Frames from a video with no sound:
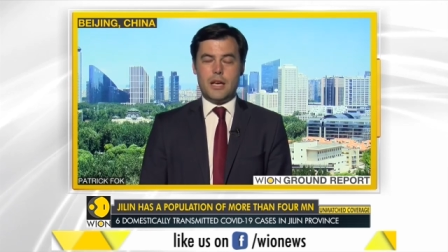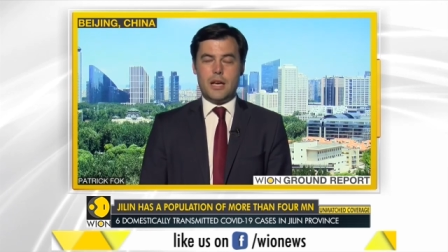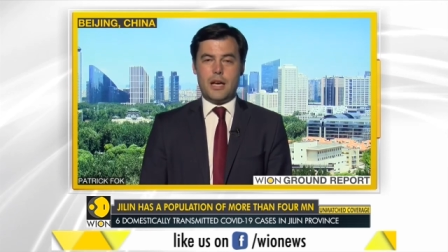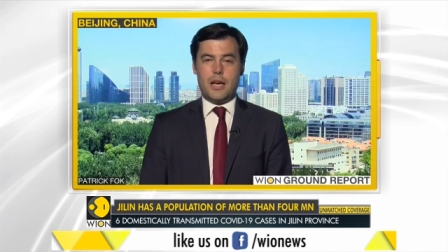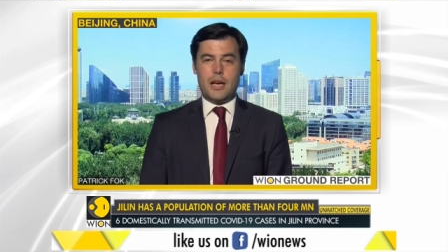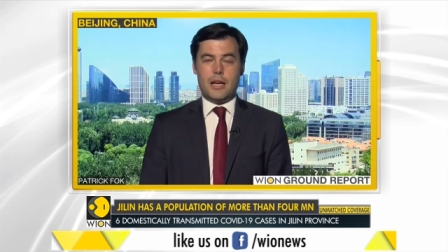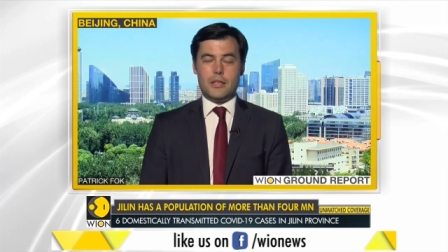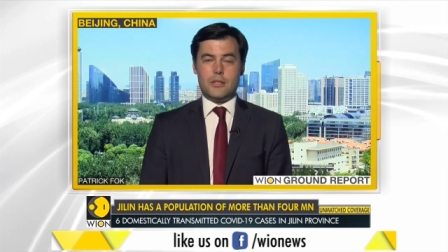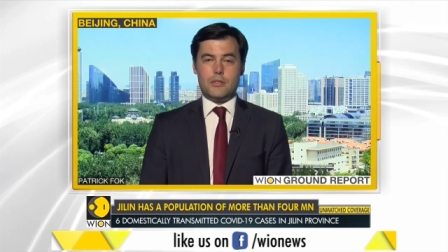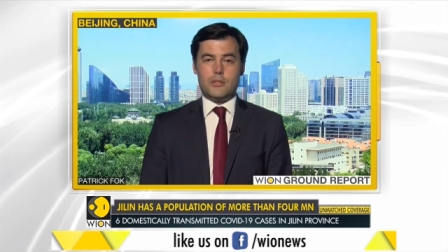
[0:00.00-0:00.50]

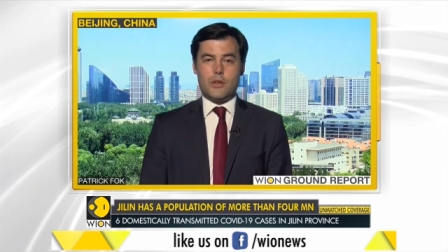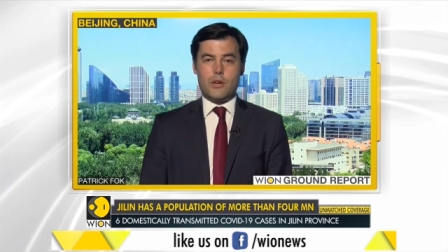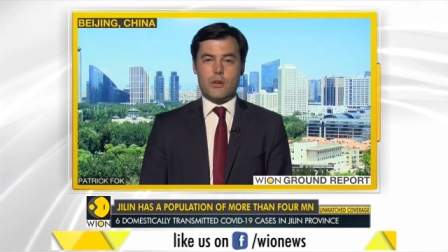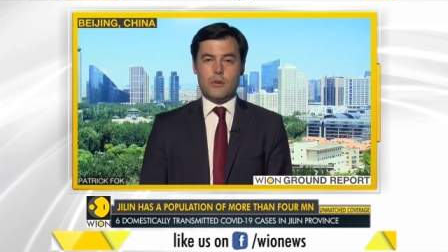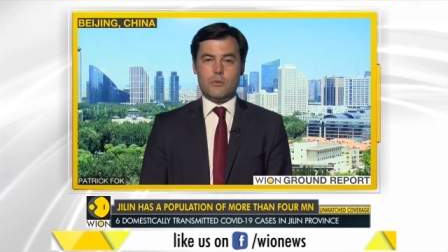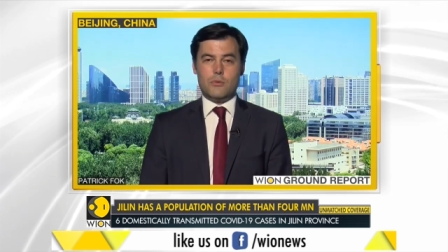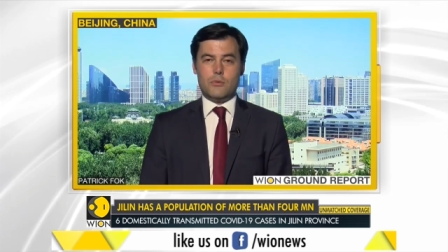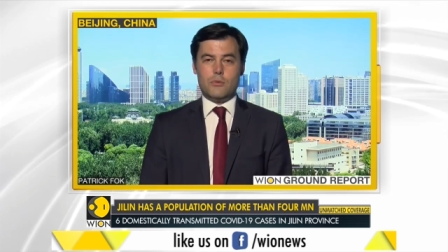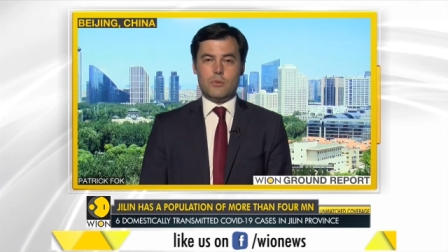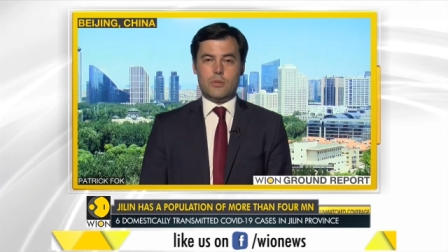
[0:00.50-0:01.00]
Uh,
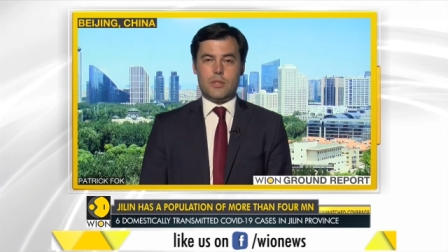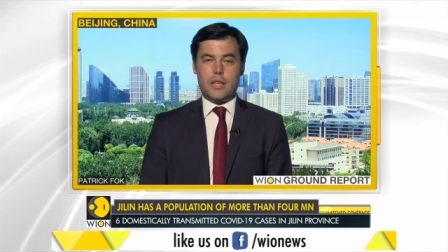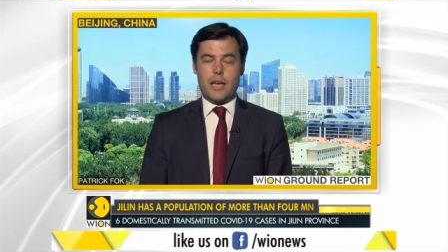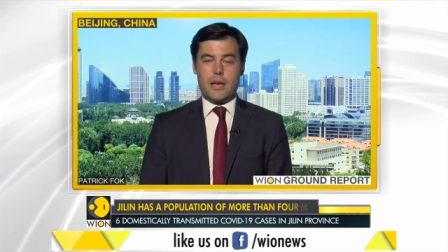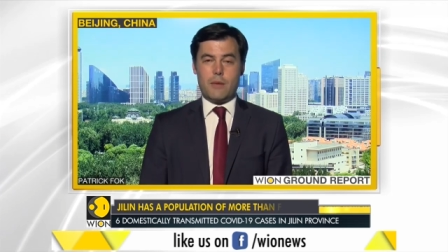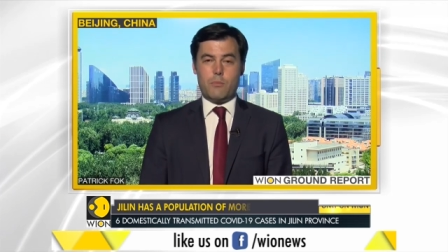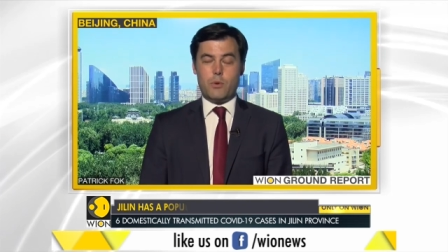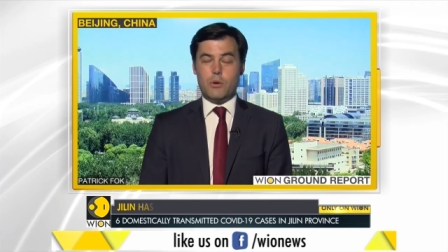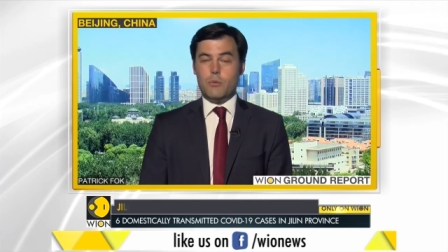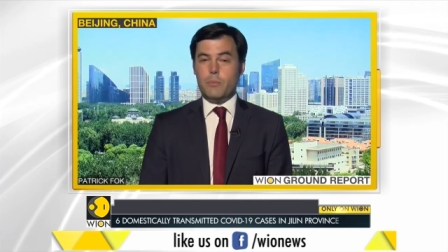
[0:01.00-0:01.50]
so
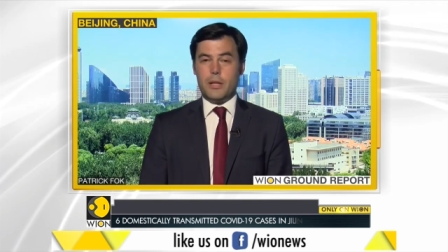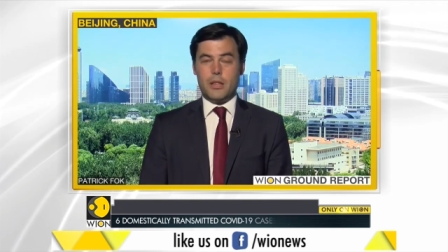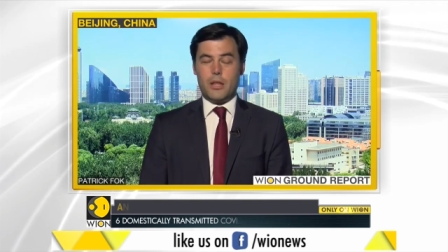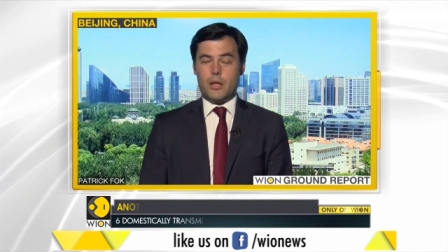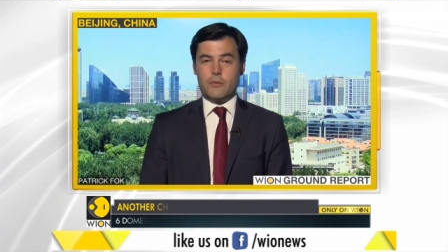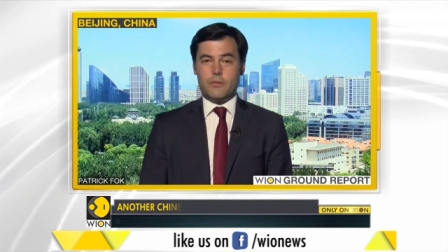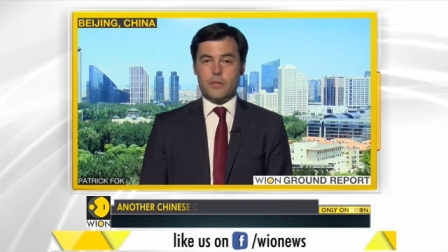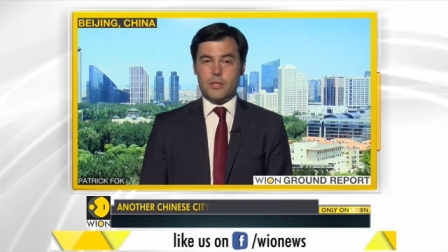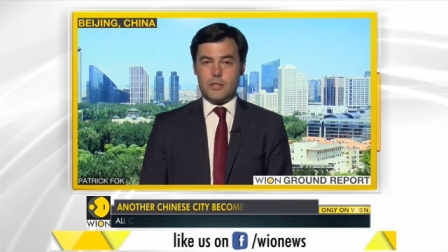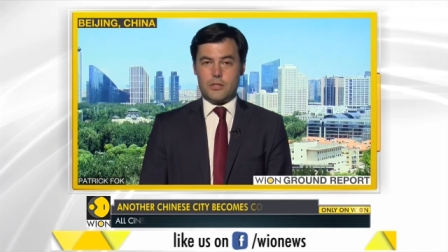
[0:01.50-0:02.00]
there will be a
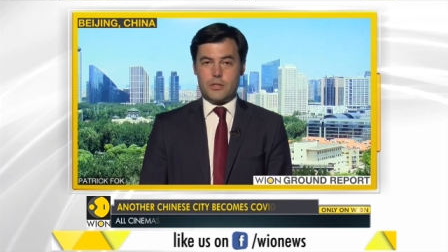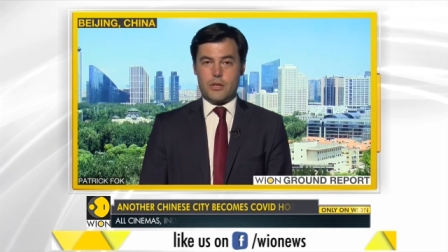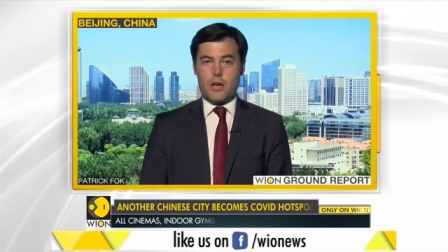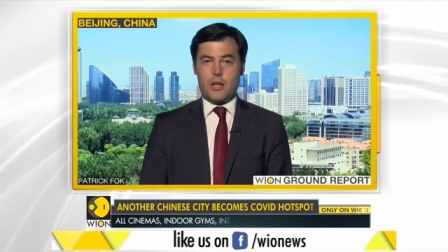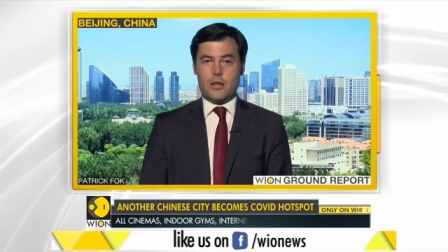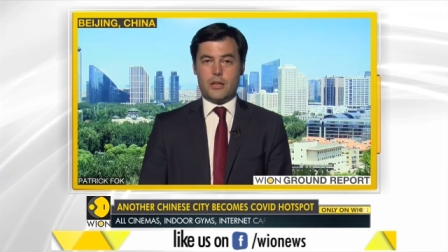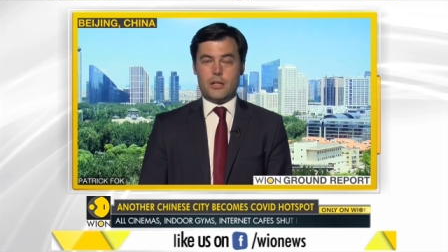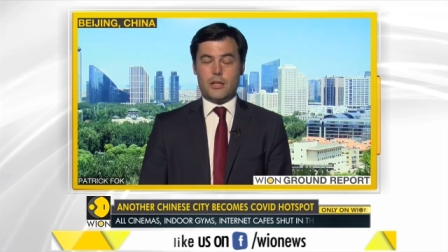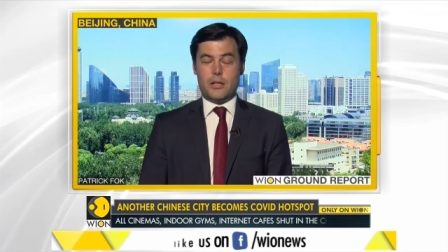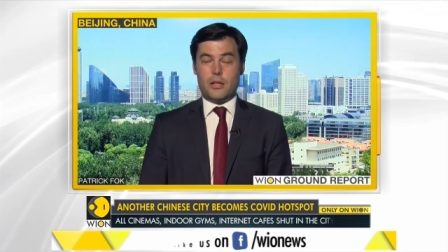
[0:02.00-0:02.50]
lot of
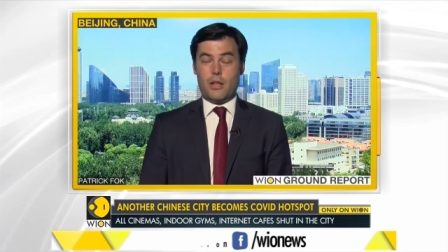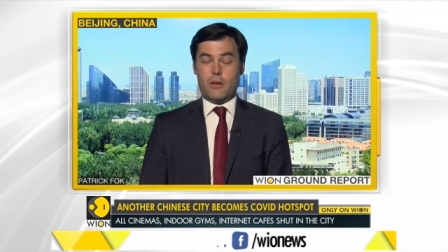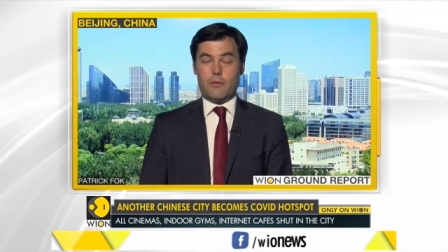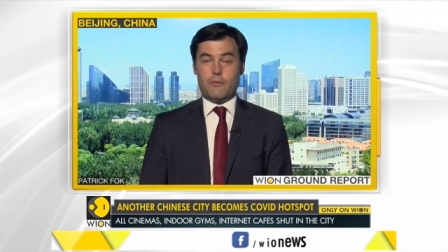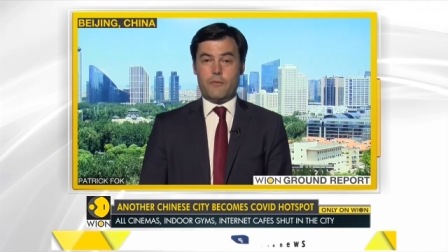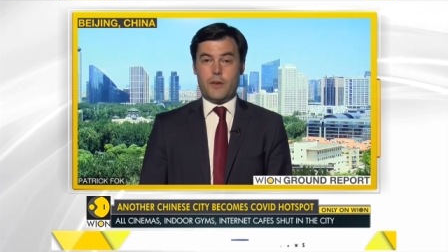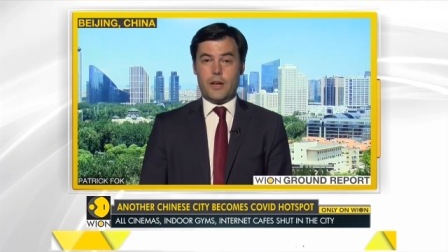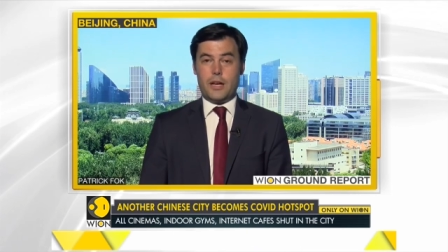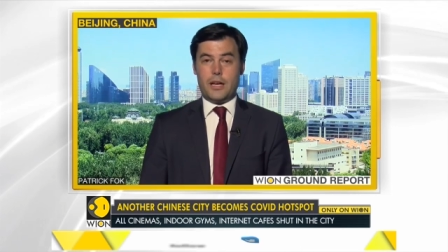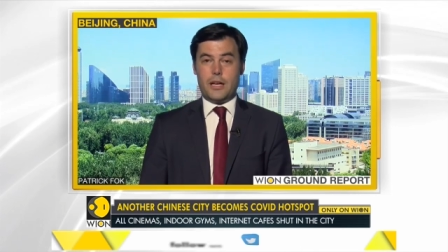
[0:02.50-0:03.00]
concern and a lot
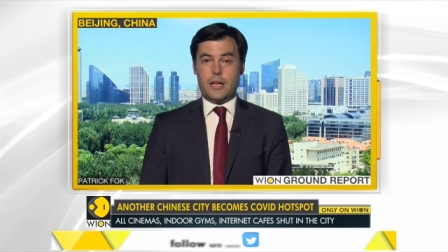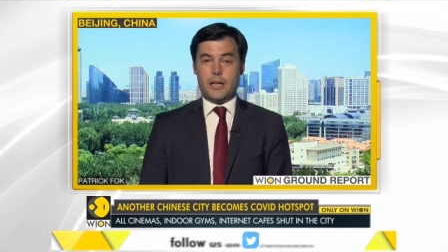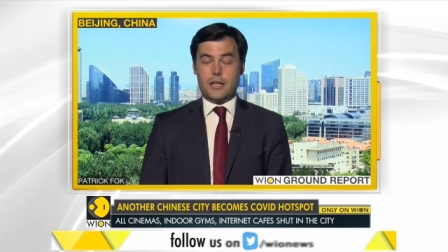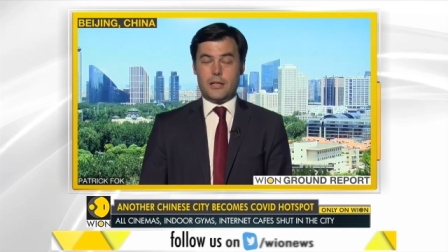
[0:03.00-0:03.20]
of uh,